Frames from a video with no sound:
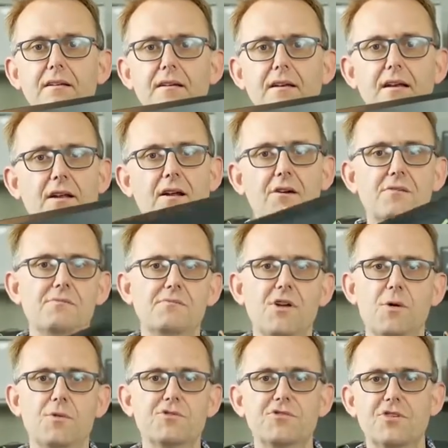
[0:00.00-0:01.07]
no
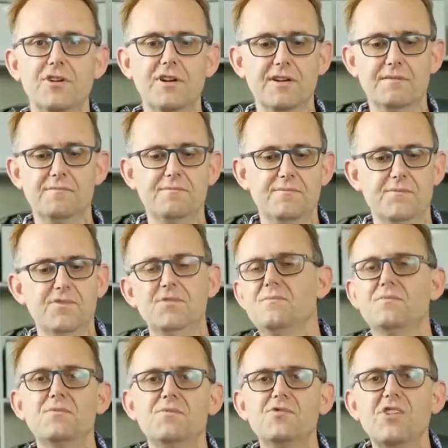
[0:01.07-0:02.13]
one's going to
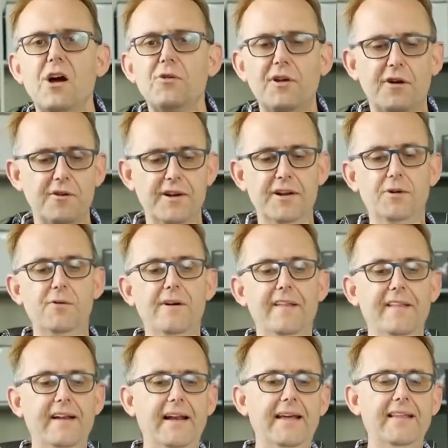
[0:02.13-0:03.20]
shout out at you or
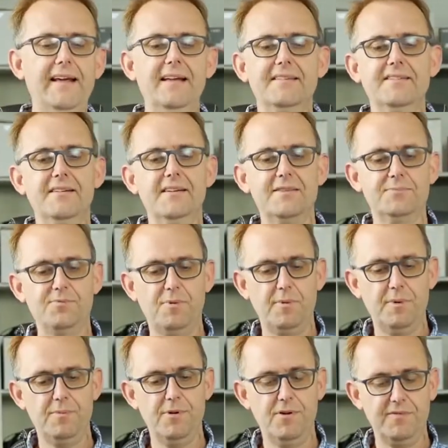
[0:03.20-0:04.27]
anything like that, so that's probably
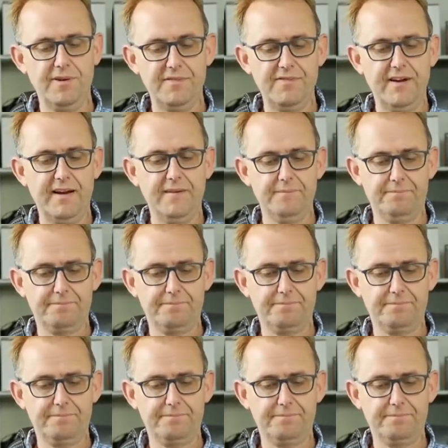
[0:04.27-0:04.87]
perfectly fine.